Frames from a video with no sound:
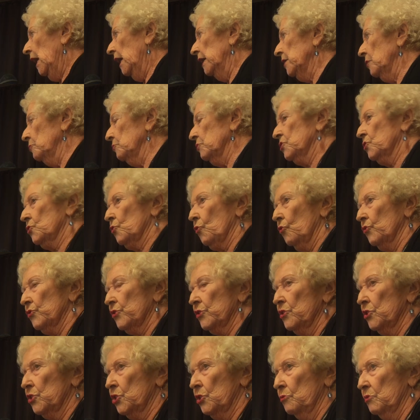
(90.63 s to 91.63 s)
and it was
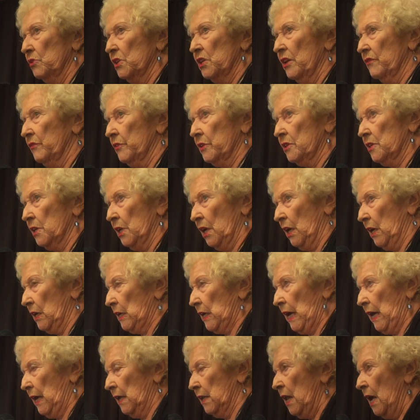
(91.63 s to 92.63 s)
thought that she would never sing
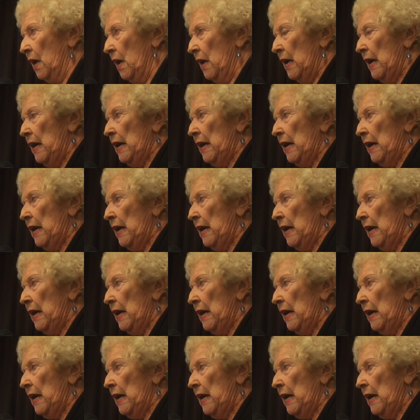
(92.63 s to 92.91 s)
again.